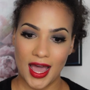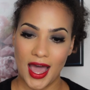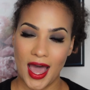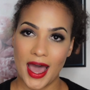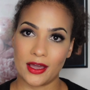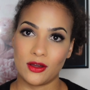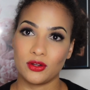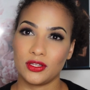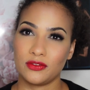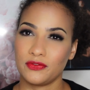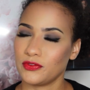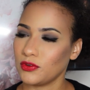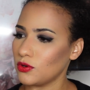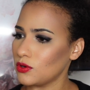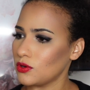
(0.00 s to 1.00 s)
I got it
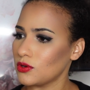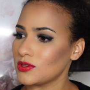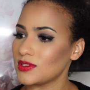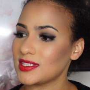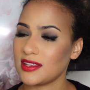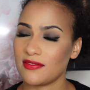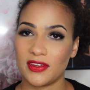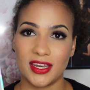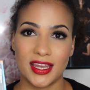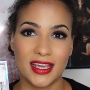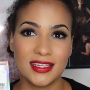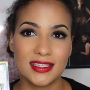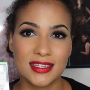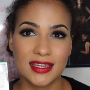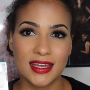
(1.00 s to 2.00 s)
for
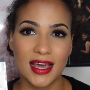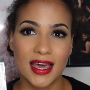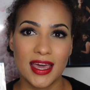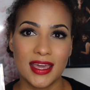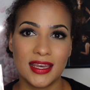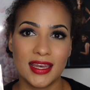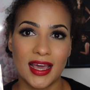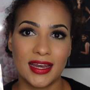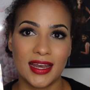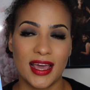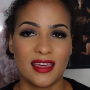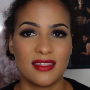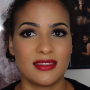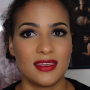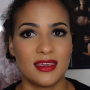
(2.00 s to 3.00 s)
$7.99 and
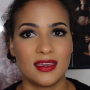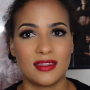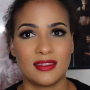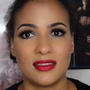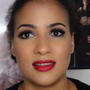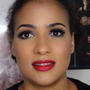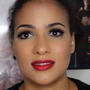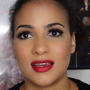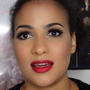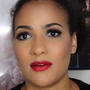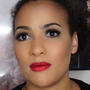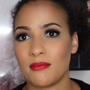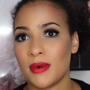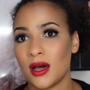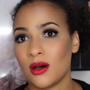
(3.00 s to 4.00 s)
I think these
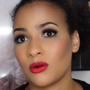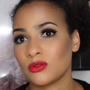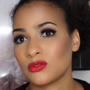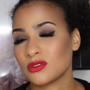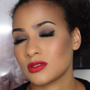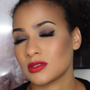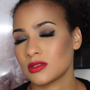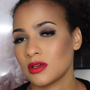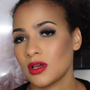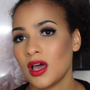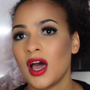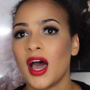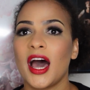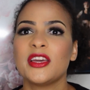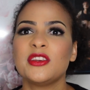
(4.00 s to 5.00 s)
are
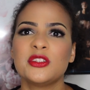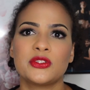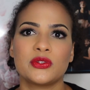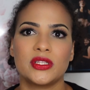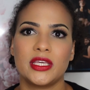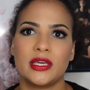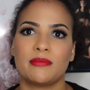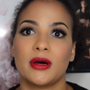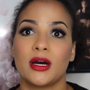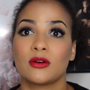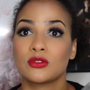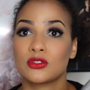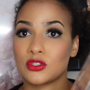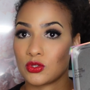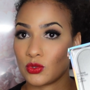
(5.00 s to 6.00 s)
usually
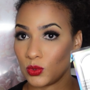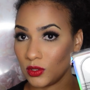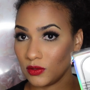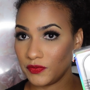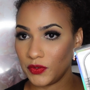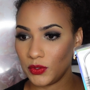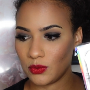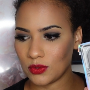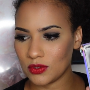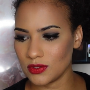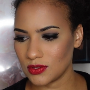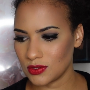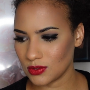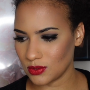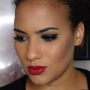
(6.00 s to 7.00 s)
about 12 euros,
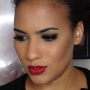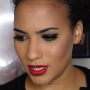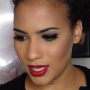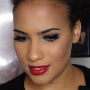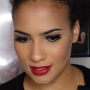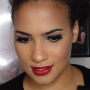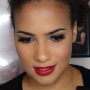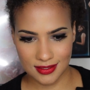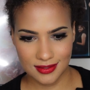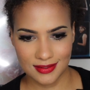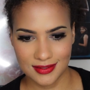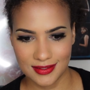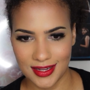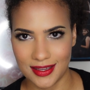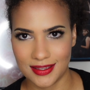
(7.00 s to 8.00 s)
so yes,
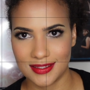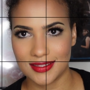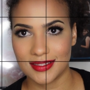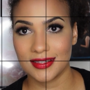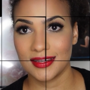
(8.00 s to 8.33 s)
nice.